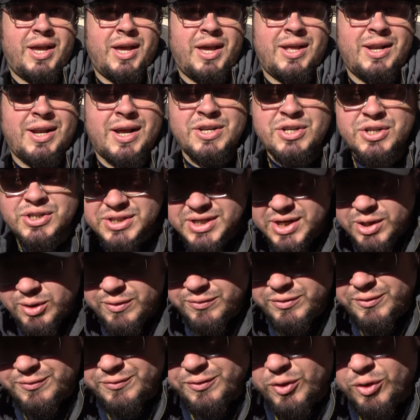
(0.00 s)
And I just got
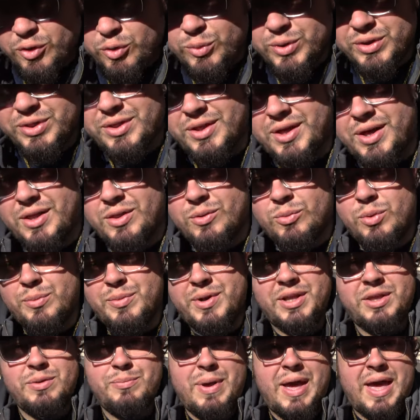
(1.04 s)
off the phone with the woman
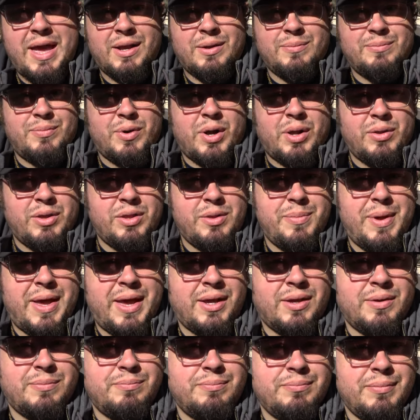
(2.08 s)
at the bank, probably the
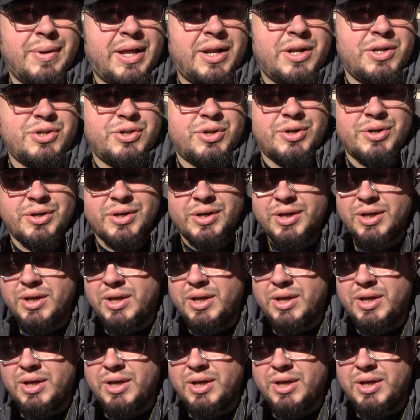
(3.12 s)
bank manager,